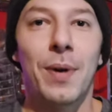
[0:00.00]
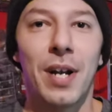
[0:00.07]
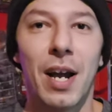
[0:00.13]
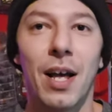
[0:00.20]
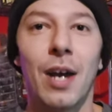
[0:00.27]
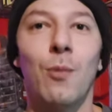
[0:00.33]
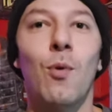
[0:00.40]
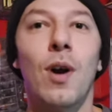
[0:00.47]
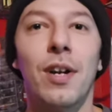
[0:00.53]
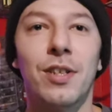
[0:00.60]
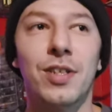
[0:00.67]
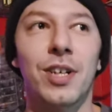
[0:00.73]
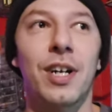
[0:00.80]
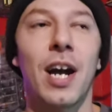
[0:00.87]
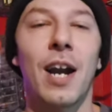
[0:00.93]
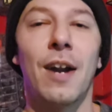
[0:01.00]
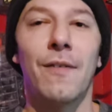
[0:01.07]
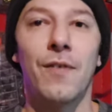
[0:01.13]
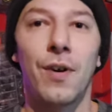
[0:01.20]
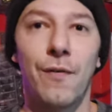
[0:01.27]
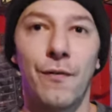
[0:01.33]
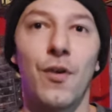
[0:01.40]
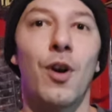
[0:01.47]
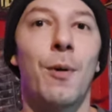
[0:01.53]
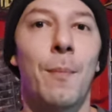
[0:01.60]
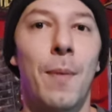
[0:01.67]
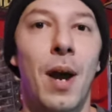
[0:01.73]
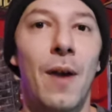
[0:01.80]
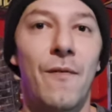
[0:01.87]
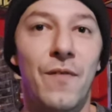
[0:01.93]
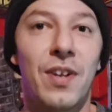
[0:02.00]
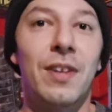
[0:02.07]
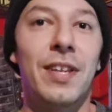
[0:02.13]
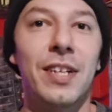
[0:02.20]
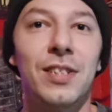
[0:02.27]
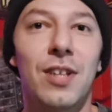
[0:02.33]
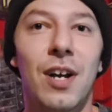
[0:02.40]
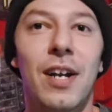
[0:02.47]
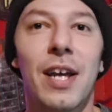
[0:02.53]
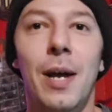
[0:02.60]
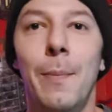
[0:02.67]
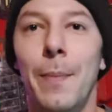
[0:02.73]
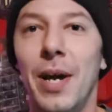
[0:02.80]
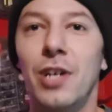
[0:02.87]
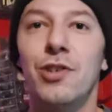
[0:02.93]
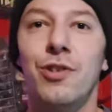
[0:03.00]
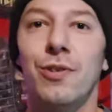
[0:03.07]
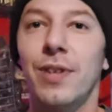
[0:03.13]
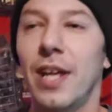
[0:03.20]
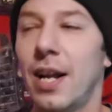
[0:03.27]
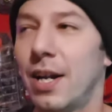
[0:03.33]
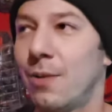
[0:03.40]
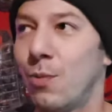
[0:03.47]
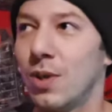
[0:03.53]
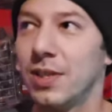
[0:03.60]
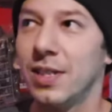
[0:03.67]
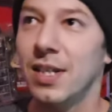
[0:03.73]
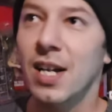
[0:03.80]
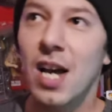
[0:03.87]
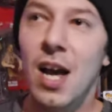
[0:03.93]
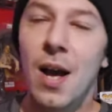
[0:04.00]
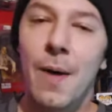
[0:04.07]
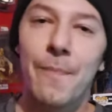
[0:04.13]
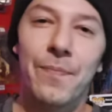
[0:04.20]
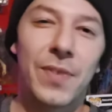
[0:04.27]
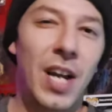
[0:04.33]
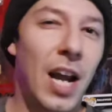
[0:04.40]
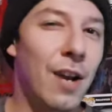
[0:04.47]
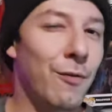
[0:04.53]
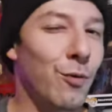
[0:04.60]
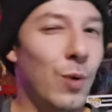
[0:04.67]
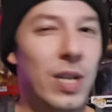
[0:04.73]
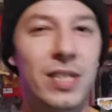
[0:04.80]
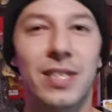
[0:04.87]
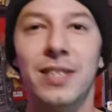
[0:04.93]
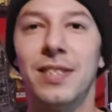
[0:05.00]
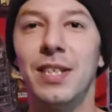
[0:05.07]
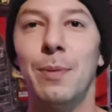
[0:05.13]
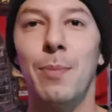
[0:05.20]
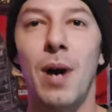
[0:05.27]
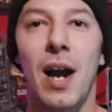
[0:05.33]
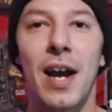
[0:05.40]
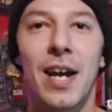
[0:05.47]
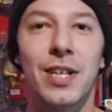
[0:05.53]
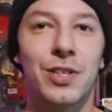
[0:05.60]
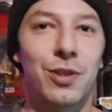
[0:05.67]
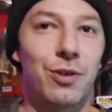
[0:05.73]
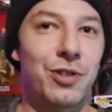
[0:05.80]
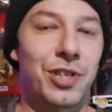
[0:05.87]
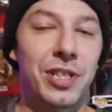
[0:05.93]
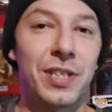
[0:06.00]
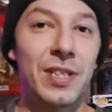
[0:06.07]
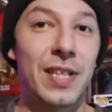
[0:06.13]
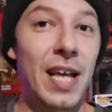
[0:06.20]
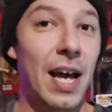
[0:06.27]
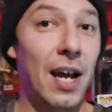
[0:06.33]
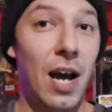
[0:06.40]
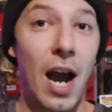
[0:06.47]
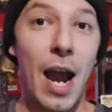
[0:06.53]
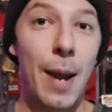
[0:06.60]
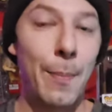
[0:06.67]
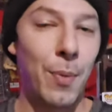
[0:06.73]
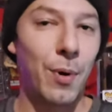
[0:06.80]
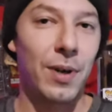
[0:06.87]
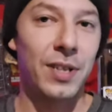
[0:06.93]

And I wanted to kind of affirm my feelings on it and make sure that I wasn't kind of recency biased or just that hyper